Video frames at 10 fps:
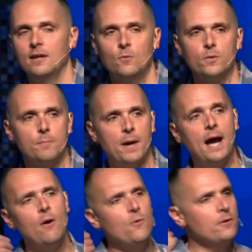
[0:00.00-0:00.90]
when the
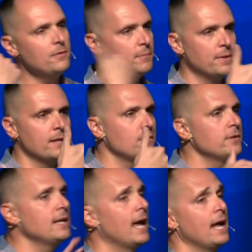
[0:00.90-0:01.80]
power, the
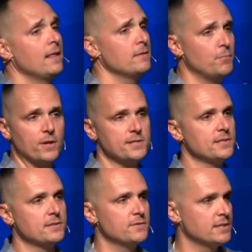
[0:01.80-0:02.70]
penalty, and the
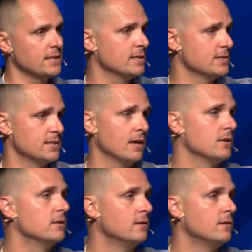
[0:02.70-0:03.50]
presence of sin is done.